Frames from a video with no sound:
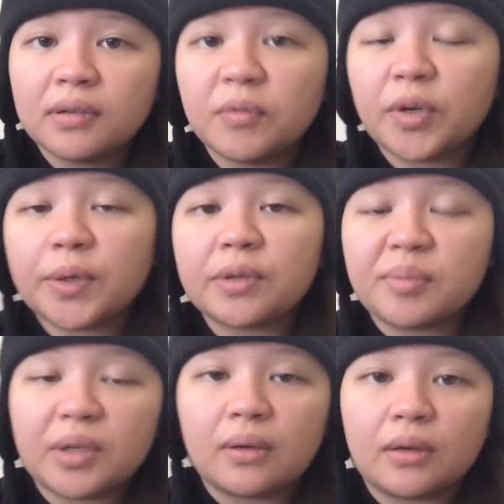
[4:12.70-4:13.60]
very
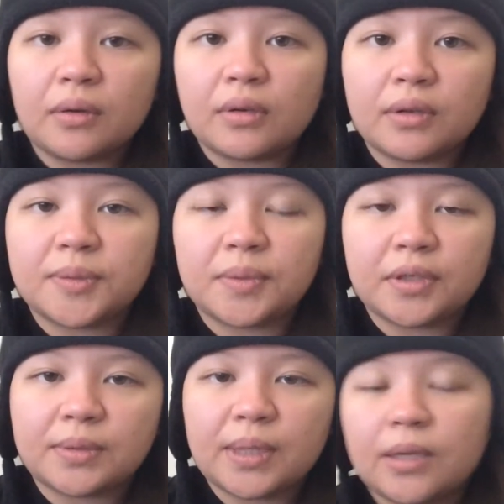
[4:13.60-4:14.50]
limited areas
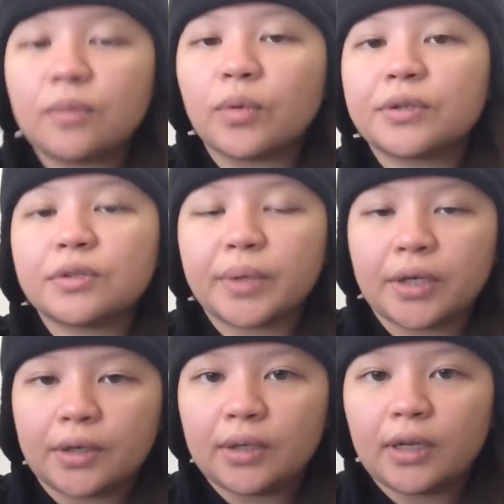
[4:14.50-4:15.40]
because I didn't want to